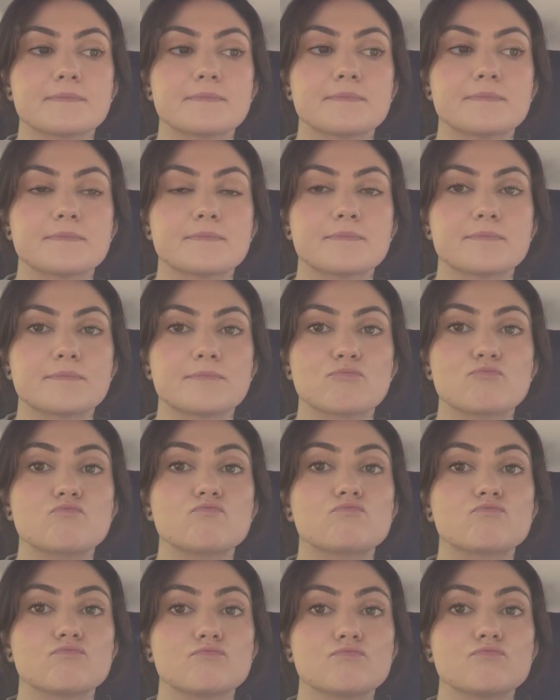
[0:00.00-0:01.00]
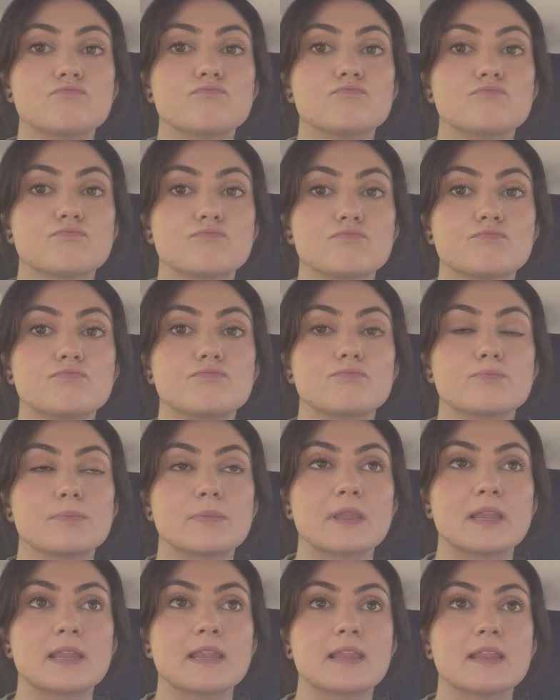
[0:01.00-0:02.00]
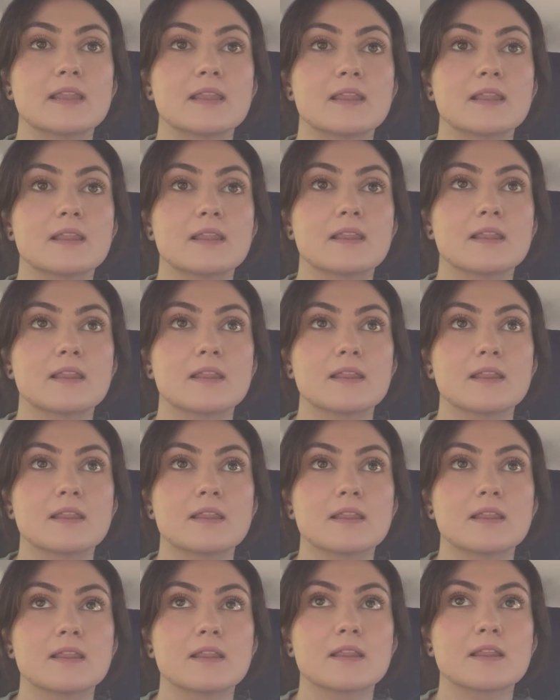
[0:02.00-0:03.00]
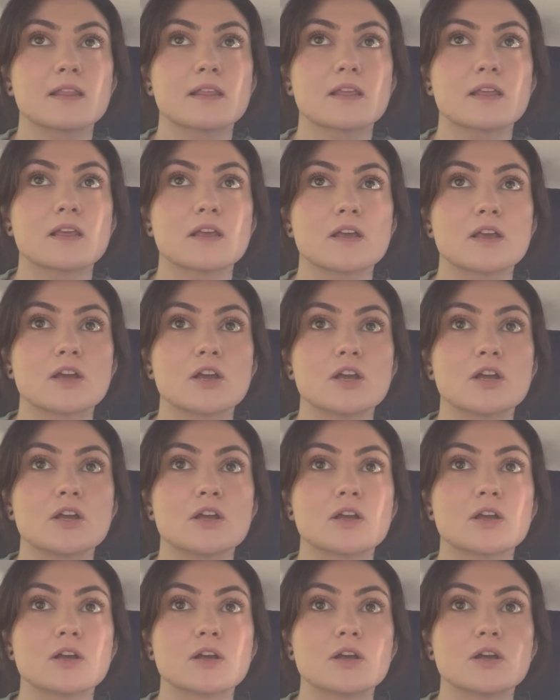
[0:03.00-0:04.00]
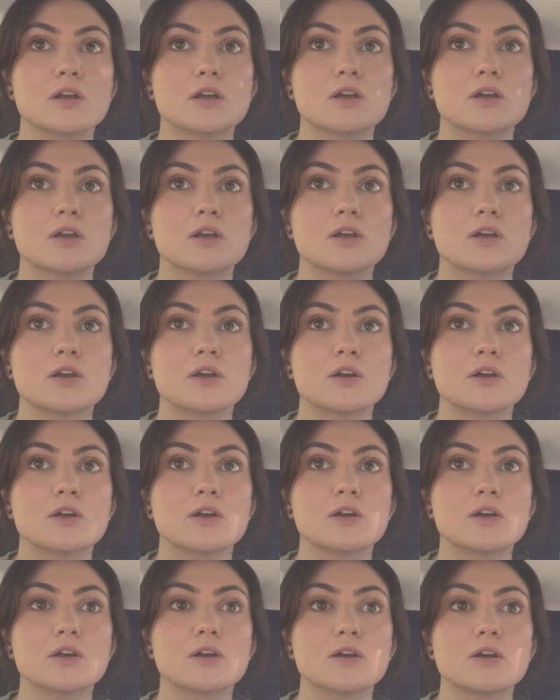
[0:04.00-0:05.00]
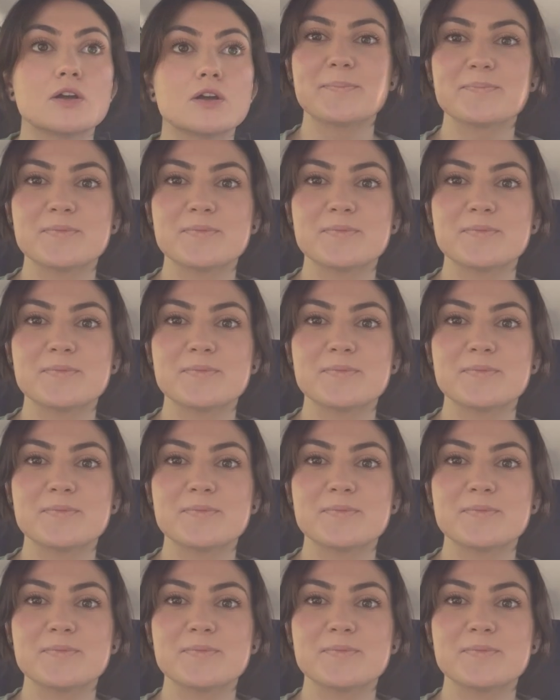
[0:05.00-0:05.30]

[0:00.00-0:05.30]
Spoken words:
No words are spoken by the person on screen.